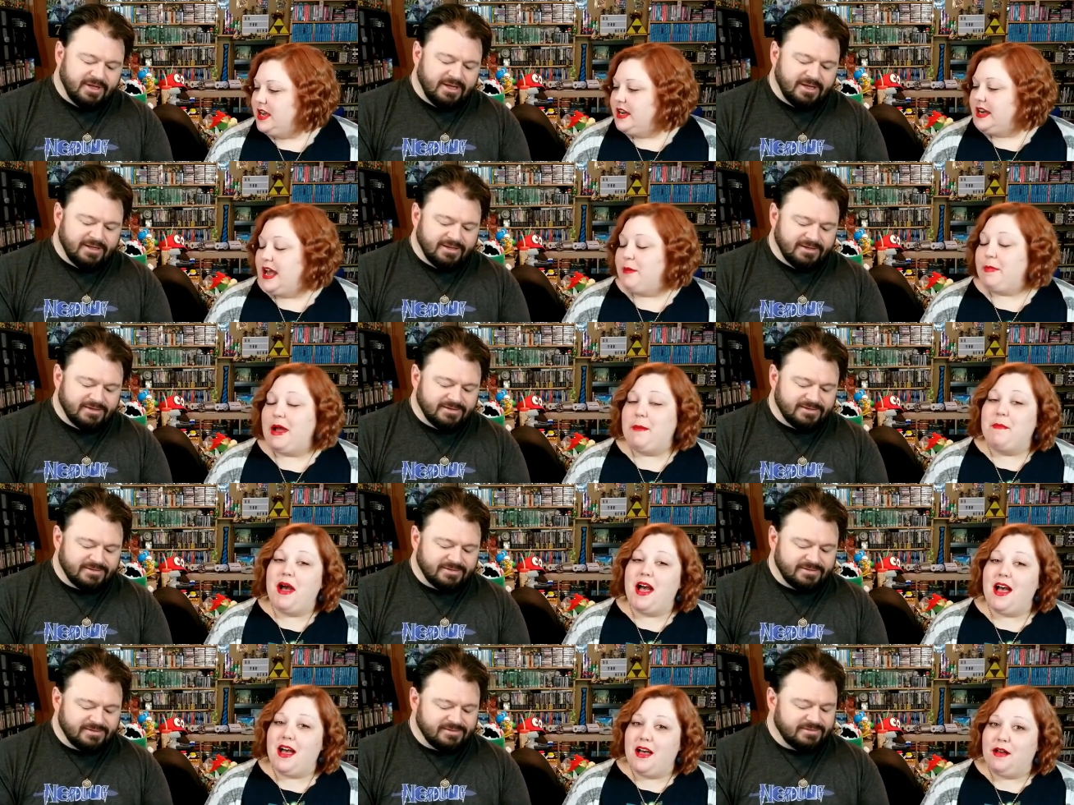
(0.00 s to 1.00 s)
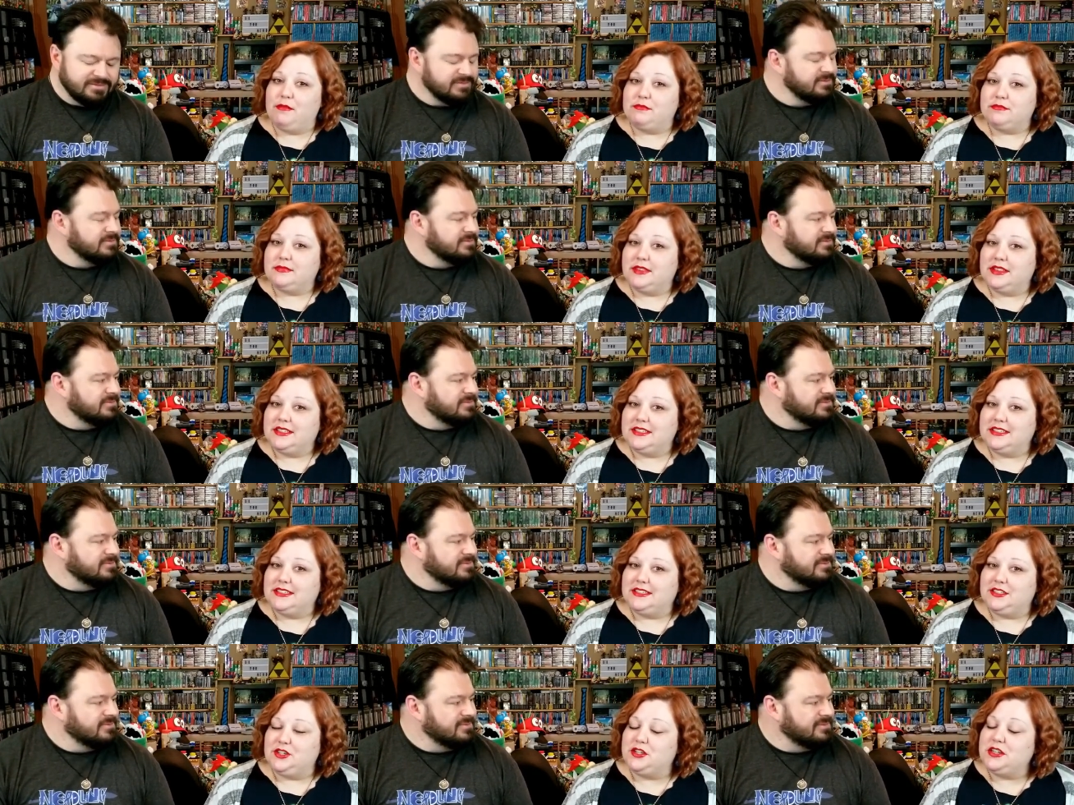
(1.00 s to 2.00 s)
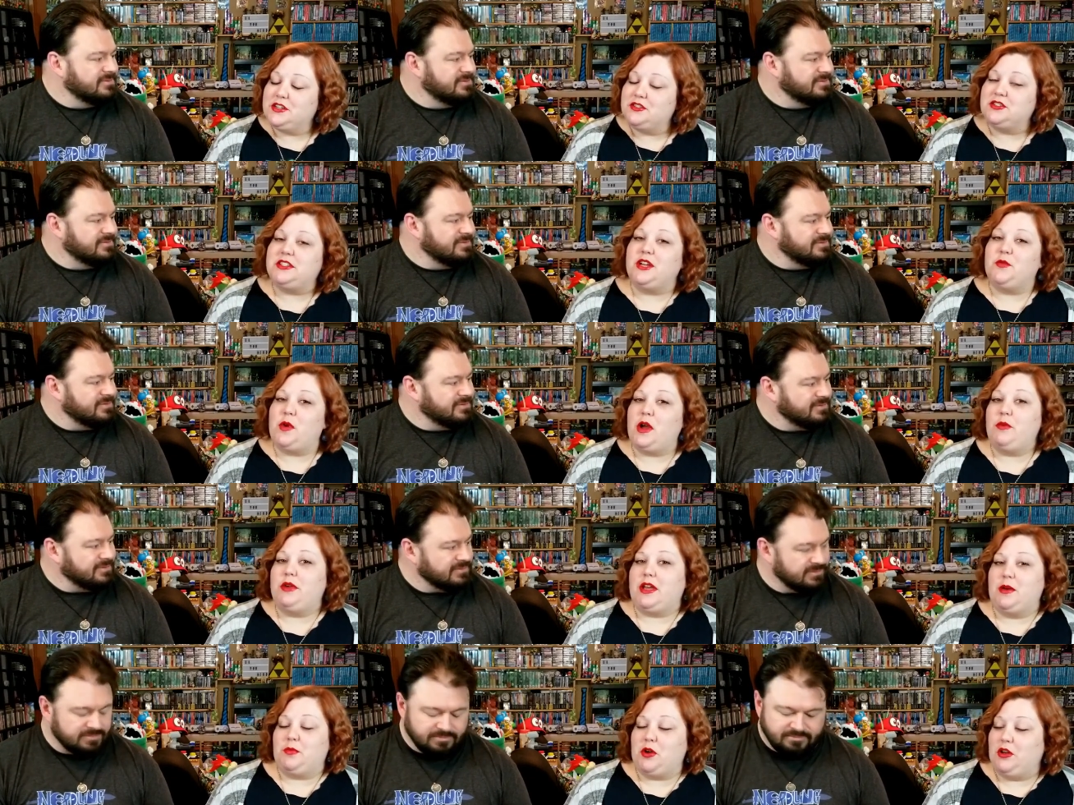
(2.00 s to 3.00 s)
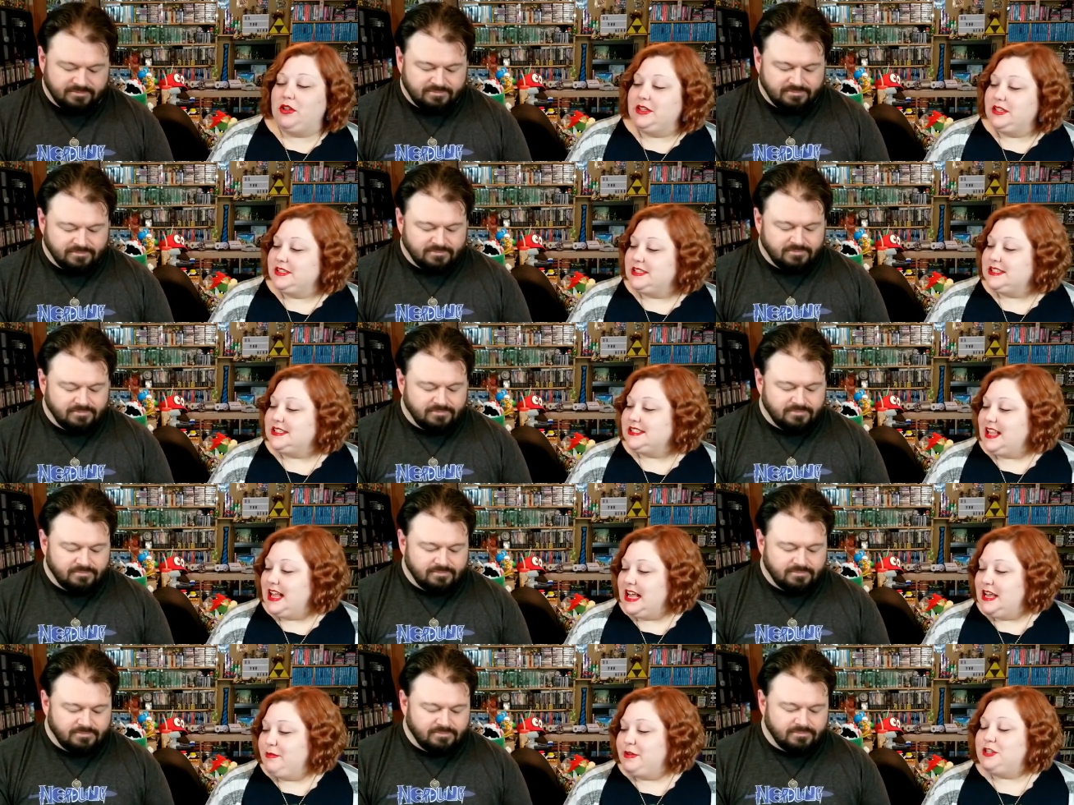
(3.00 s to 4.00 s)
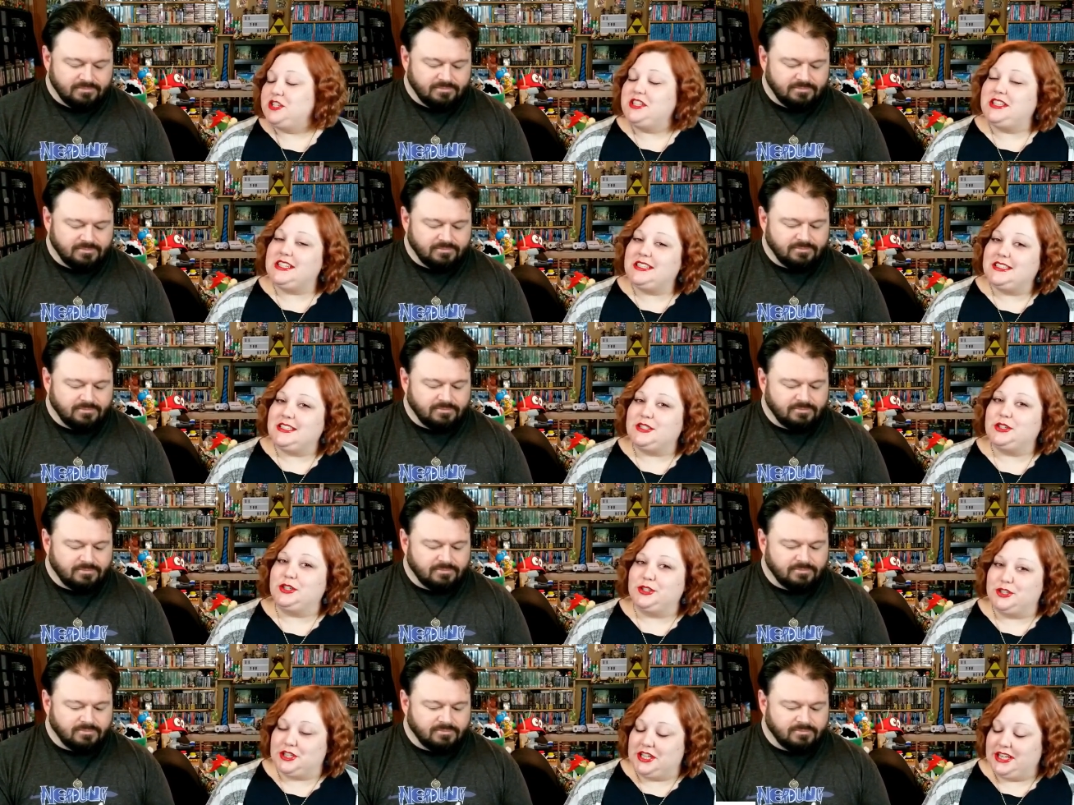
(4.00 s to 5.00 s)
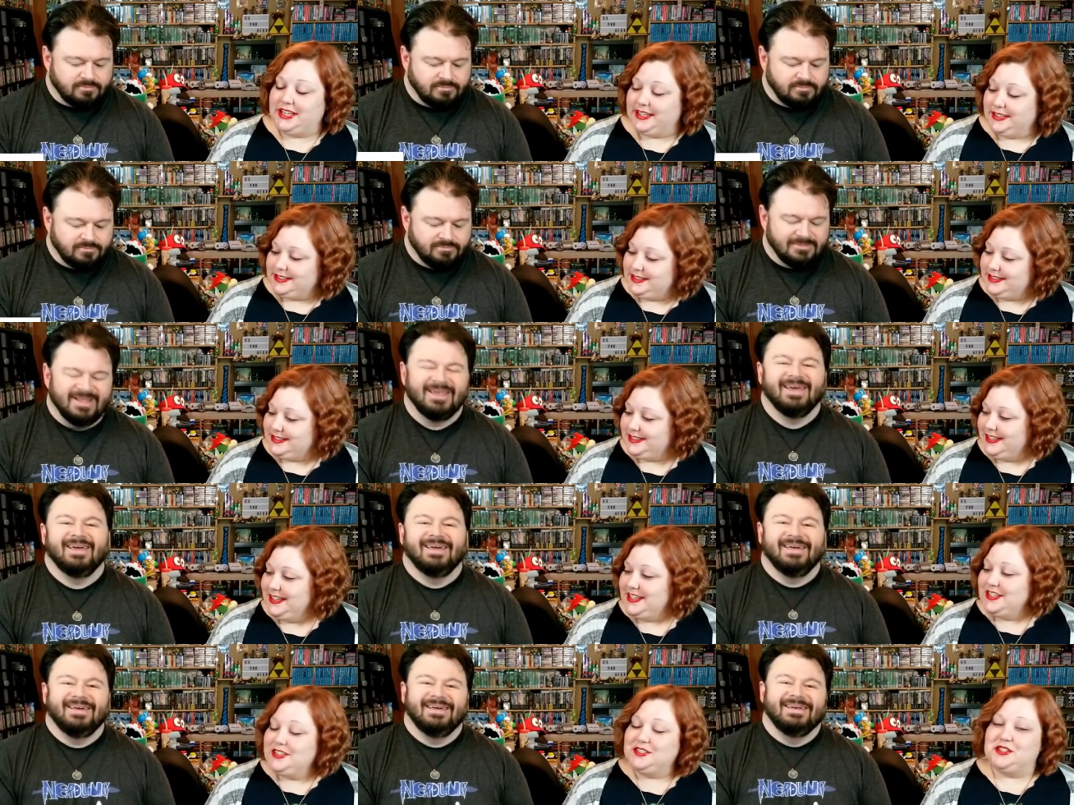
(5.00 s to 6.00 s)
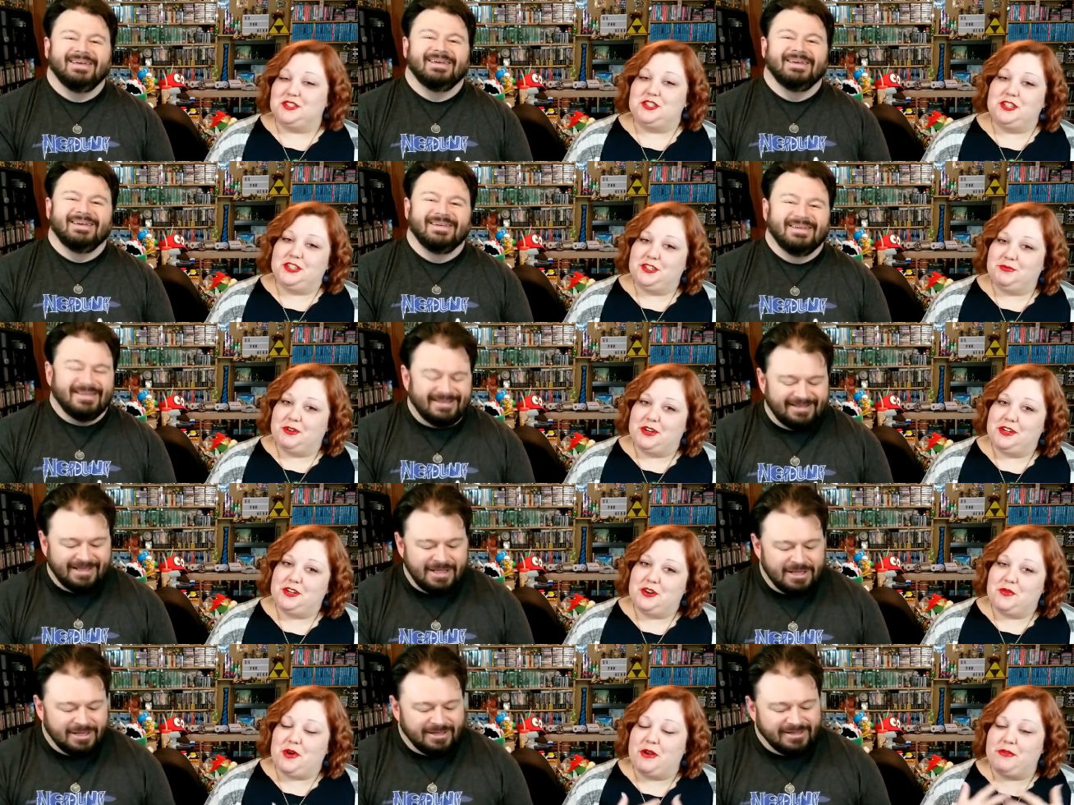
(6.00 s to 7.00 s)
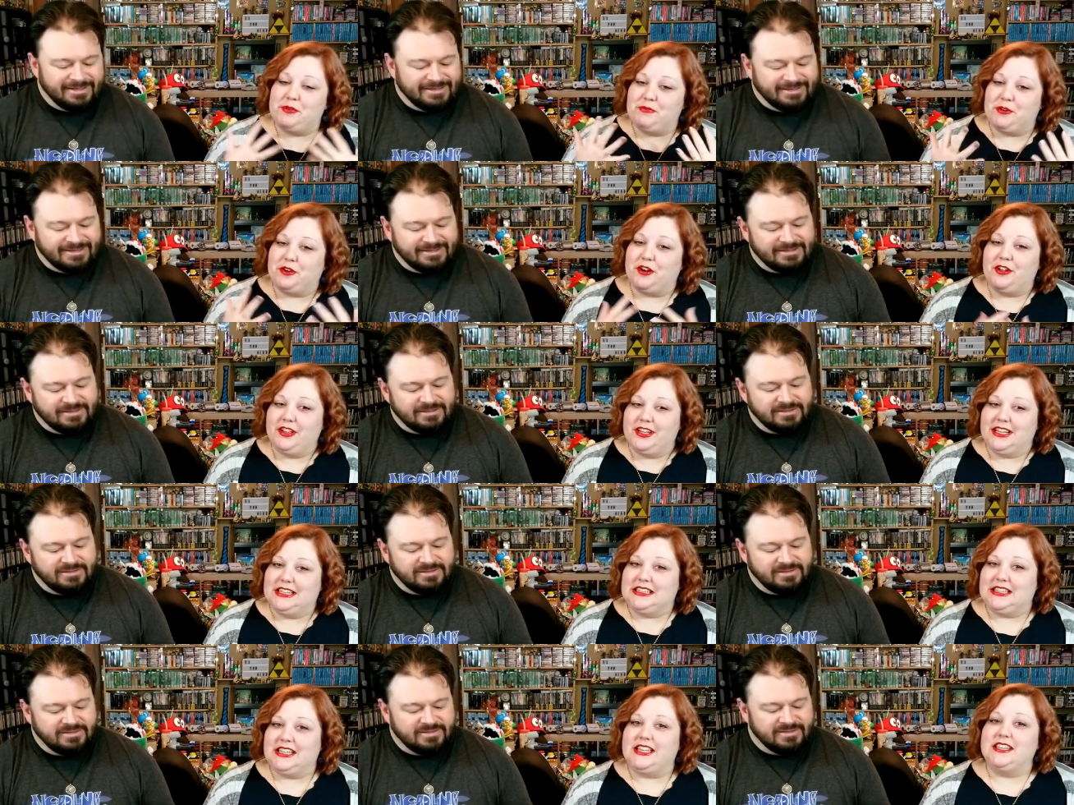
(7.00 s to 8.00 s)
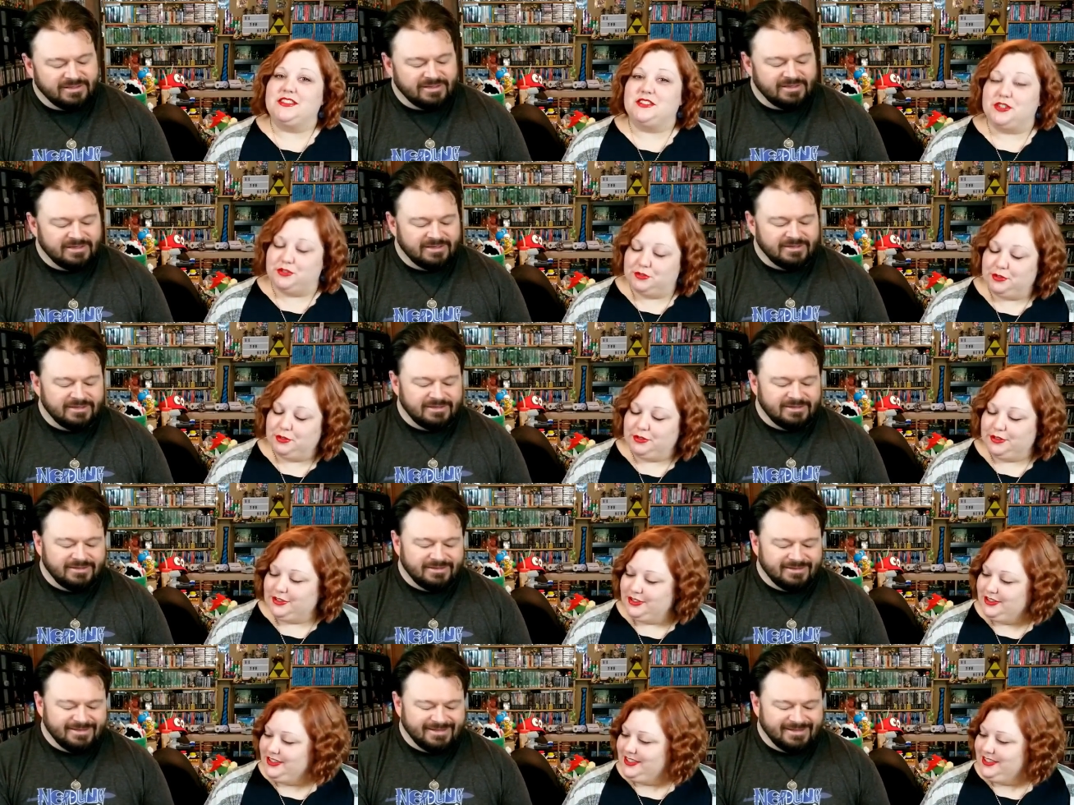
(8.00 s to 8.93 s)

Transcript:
Speaker 1: Now my mom couldn't understand why we kept calling this a slime, and she thinks it's a Hershey Kiss. so she didn't want to know why we weren't calling it the Kiss Controller.